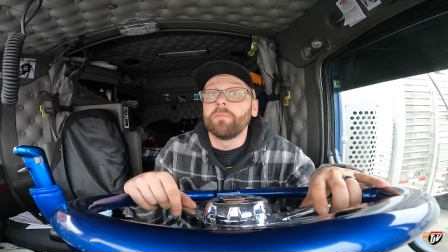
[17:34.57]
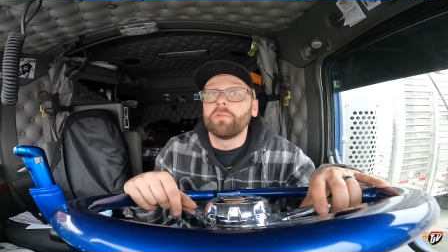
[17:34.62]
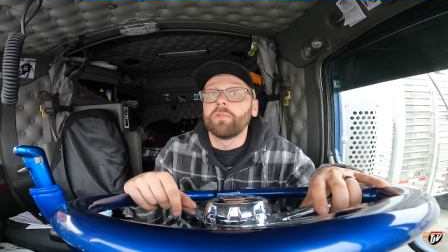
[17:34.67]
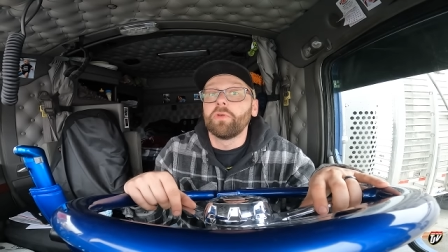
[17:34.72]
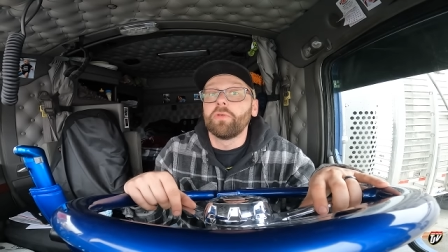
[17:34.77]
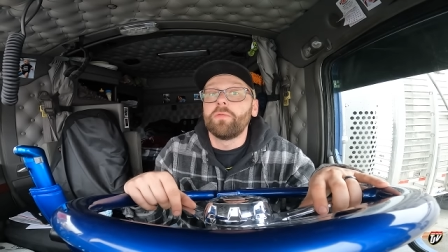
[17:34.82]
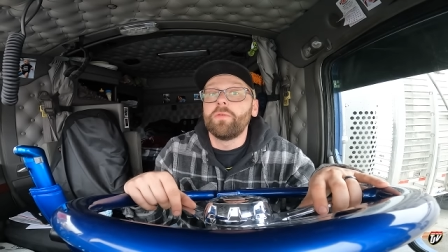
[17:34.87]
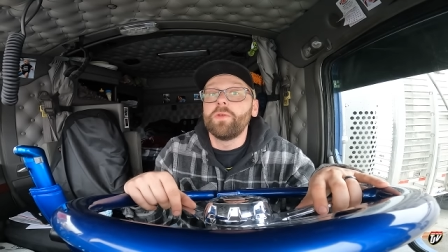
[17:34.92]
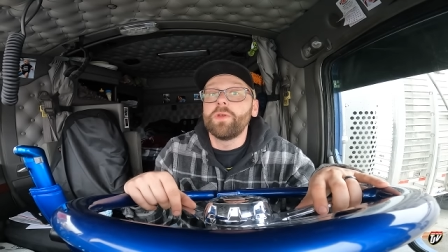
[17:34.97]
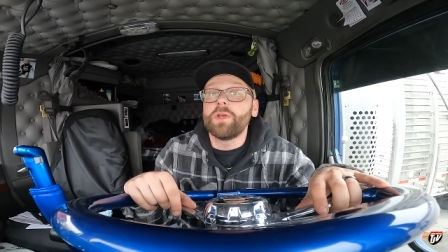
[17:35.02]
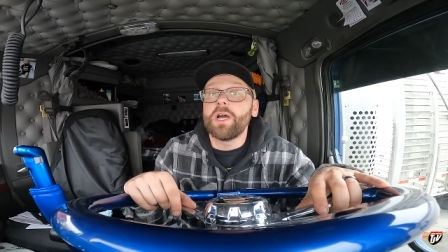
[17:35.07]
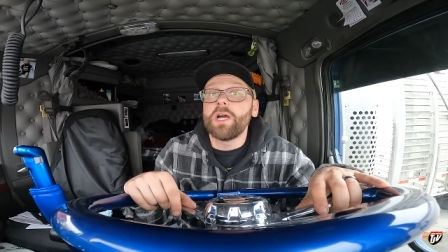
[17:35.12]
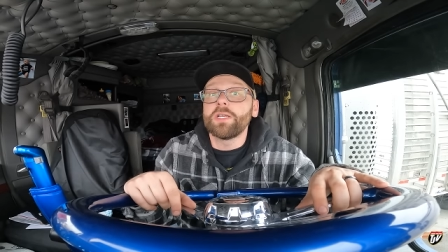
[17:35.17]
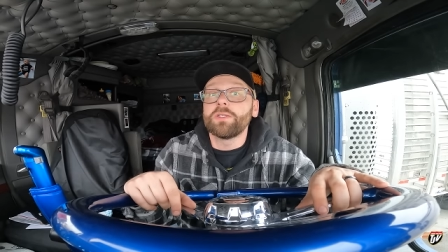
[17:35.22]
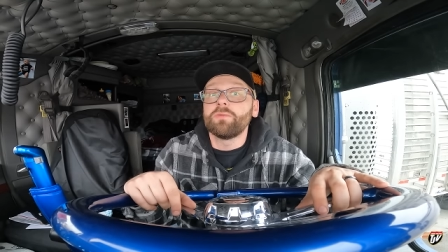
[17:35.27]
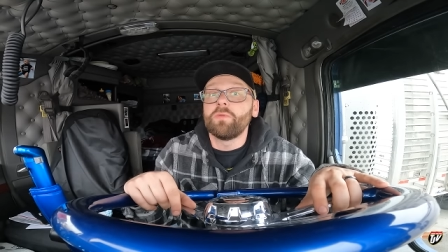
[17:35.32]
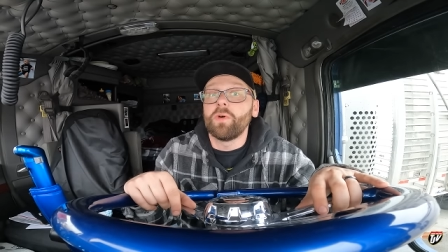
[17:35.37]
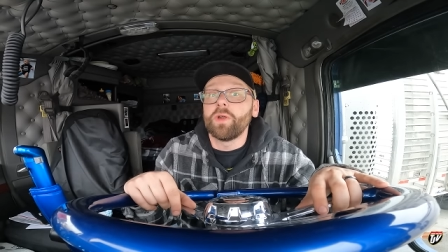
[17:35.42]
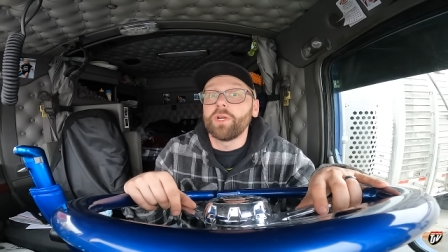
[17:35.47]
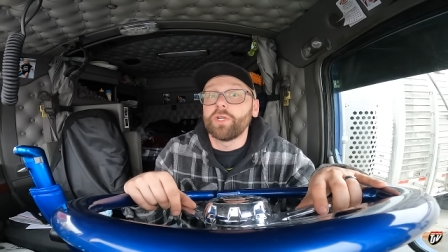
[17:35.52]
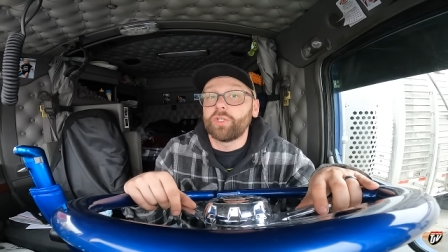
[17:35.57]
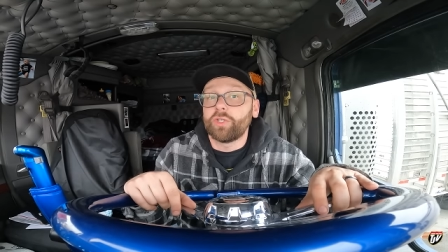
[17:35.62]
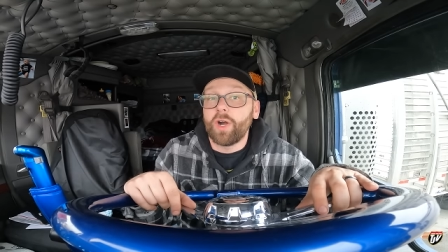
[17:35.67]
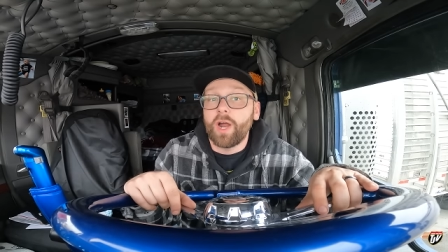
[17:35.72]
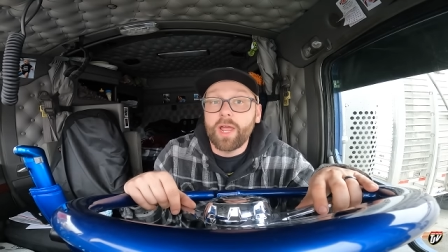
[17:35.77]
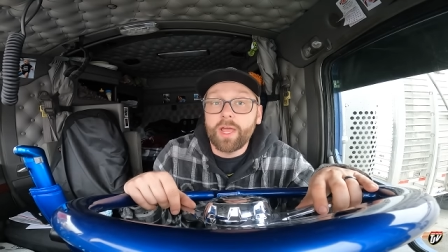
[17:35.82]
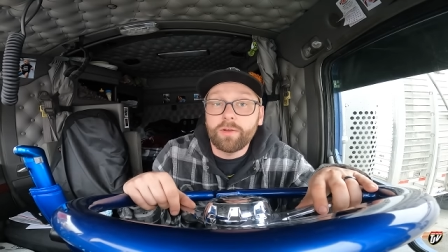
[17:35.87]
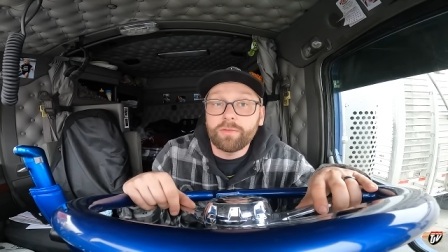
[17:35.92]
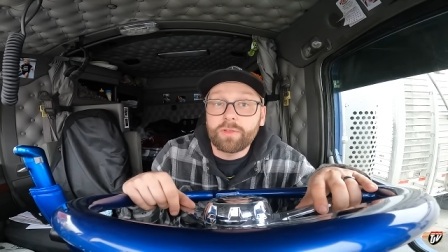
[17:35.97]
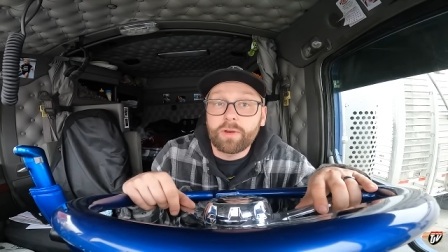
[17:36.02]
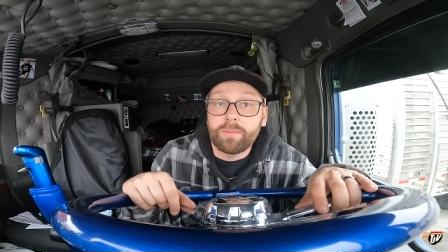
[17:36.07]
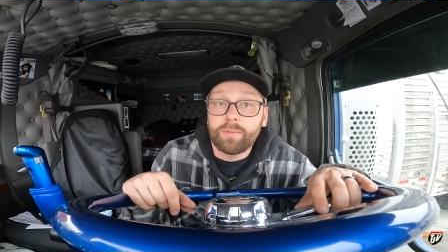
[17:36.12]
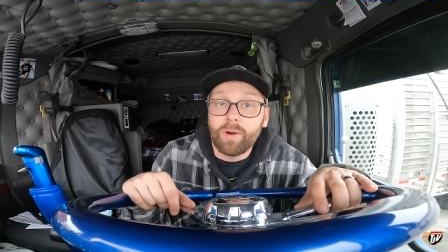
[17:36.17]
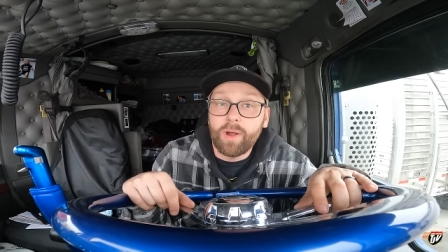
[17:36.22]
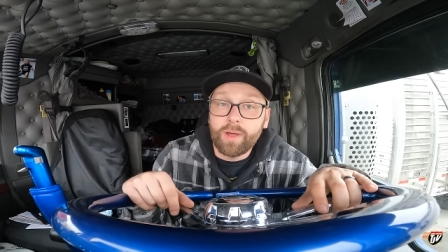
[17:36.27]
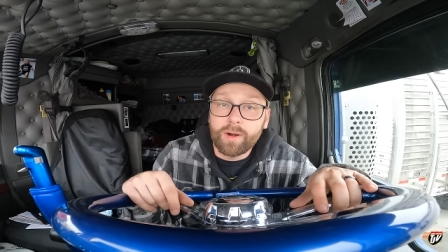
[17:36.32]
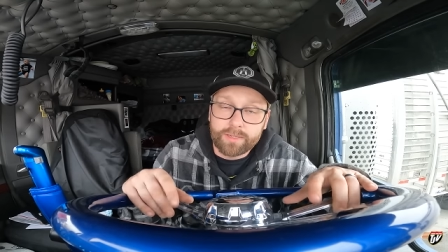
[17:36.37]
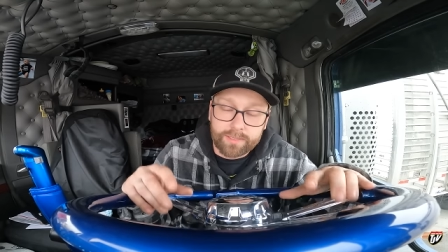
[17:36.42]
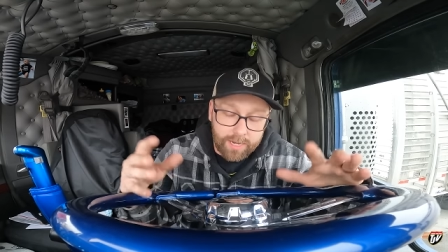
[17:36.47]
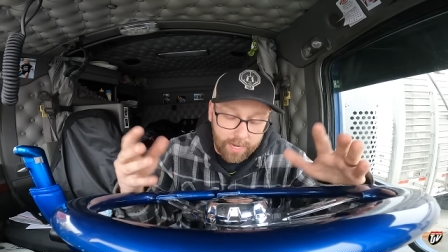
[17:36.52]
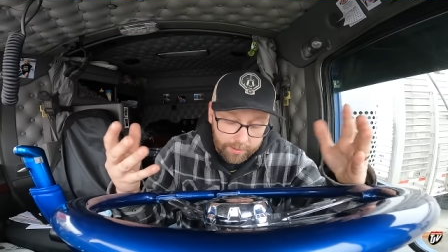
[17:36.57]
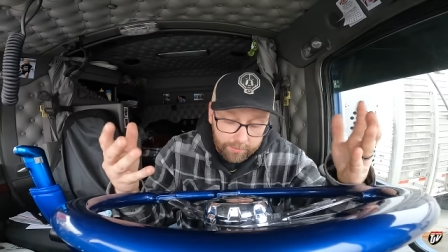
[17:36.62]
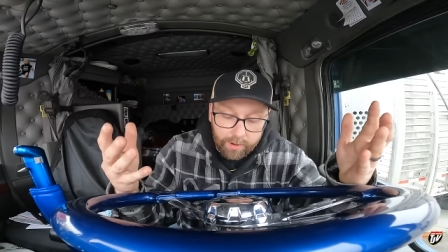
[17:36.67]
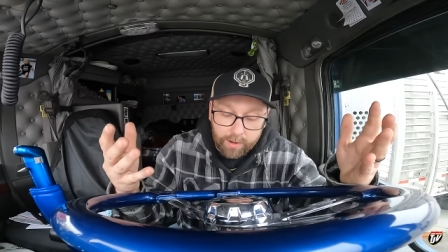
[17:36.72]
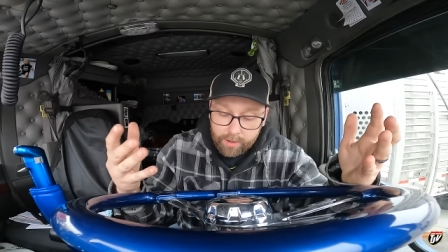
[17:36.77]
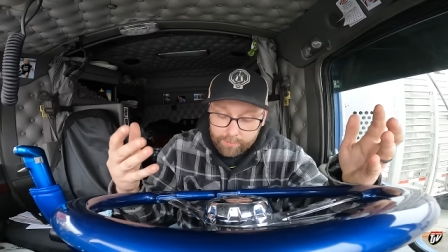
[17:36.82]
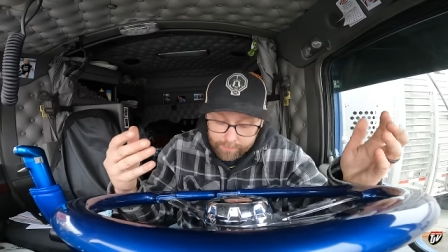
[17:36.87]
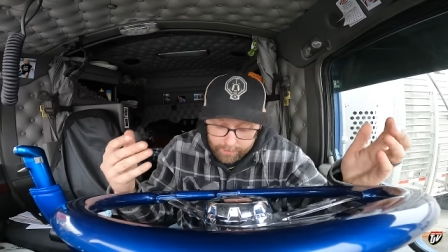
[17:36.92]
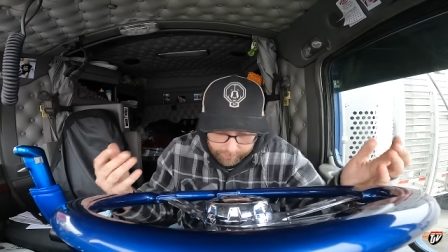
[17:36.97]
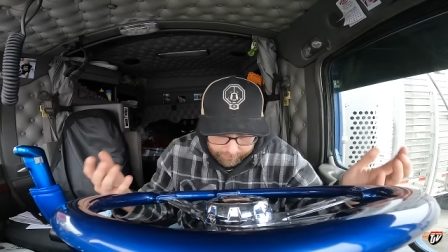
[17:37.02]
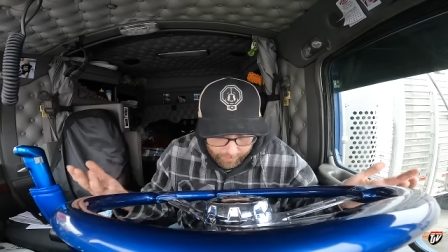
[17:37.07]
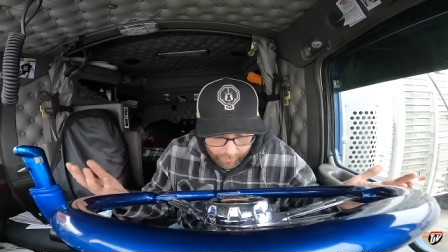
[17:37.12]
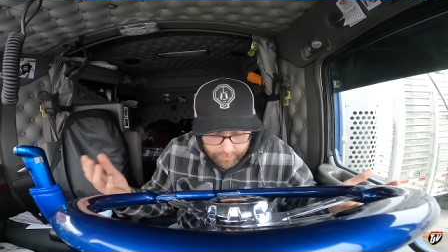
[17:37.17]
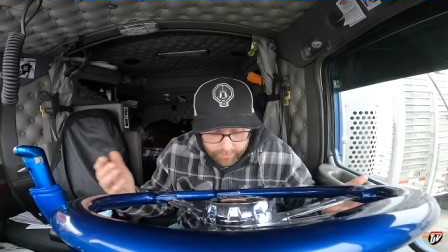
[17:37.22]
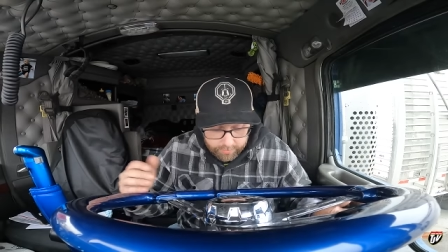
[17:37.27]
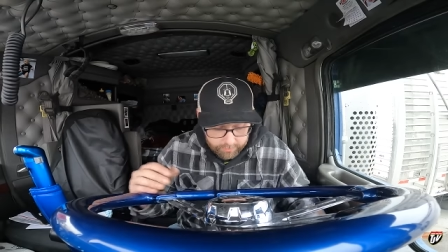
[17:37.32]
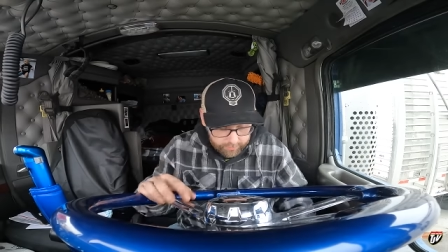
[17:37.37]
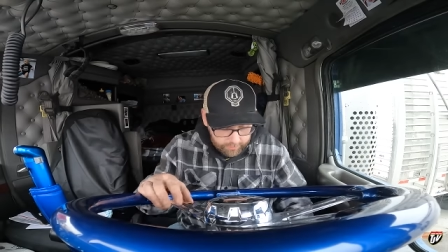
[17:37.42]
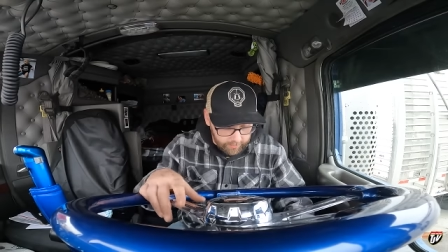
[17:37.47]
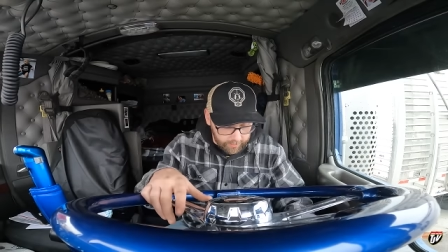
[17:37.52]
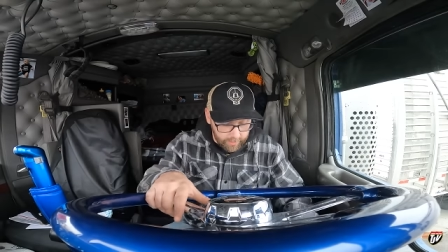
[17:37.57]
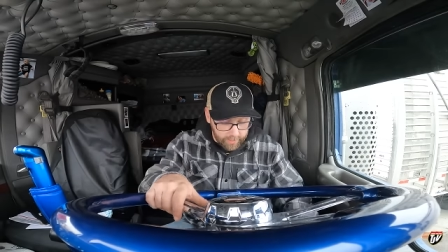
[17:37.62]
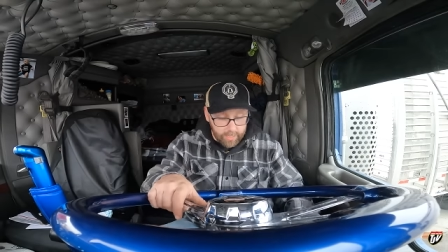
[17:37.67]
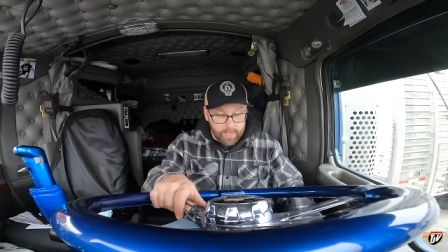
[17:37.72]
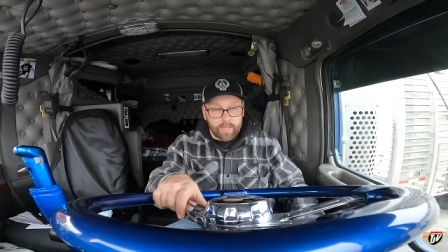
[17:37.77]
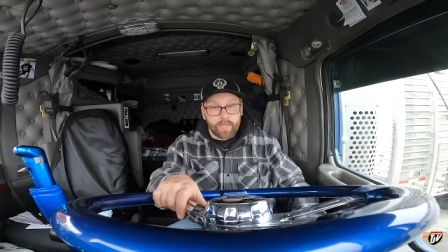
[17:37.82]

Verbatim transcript: So if you guys want to try out their products, I'd recommend them. I use it.